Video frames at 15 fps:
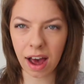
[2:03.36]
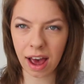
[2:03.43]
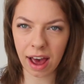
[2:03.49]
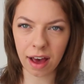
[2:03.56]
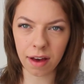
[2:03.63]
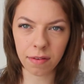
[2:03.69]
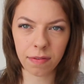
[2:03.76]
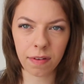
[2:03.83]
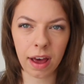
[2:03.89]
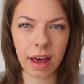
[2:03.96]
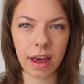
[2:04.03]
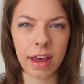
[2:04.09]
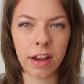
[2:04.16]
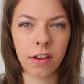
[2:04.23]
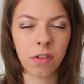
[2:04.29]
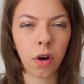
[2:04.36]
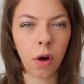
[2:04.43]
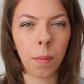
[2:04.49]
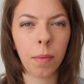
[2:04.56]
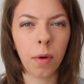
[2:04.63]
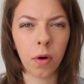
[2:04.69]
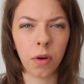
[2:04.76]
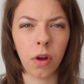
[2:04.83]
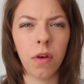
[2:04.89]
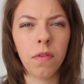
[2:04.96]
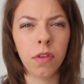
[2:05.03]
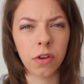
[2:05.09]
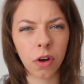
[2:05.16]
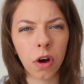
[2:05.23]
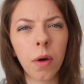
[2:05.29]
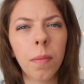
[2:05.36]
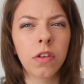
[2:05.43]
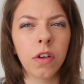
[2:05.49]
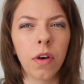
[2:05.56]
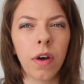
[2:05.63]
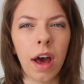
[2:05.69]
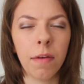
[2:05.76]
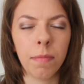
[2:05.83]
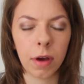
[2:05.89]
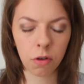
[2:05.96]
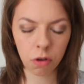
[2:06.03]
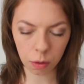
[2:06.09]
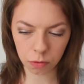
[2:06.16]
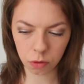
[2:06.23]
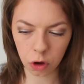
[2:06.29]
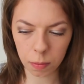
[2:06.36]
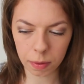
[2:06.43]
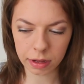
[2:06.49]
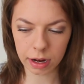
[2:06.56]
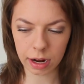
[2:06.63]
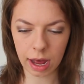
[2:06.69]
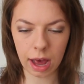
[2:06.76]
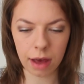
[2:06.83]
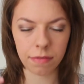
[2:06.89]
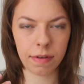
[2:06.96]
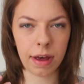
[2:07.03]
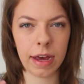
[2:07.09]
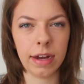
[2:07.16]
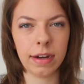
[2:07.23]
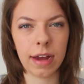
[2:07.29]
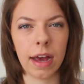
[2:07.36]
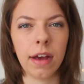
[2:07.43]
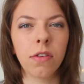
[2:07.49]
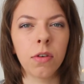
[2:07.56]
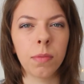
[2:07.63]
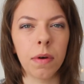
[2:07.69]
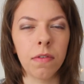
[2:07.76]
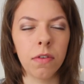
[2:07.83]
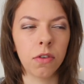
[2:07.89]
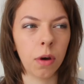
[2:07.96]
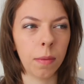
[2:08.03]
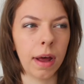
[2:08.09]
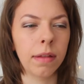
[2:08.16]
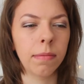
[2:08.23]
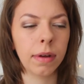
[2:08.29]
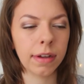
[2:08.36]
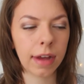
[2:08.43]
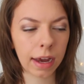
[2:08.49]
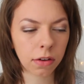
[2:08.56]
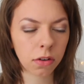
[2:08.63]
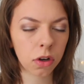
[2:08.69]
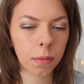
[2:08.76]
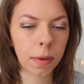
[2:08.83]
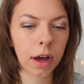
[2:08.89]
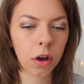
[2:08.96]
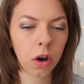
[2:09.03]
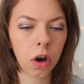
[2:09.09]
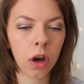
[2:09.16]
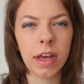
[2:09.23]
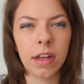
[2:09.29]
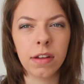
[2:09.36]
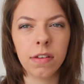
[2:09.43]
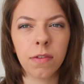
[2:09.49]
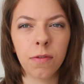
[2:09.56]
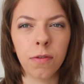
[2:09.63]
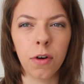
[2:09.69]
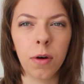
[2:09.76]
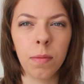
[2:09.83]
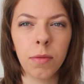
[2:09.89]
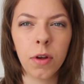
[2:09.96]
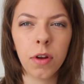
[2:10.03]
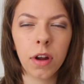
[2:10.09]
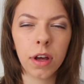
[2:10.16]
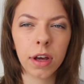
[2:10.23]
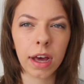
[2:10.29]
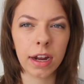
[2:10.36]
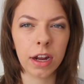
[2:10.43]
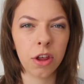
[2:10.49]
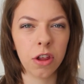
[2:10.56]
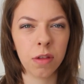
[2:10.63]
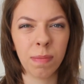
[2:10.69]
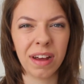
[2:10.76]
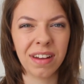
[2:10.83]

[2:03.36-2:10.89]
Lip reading: I have a top on over the top. So I have my crop top and then I have a tank top over the top. And my tank top I got is from Newlook, and it's just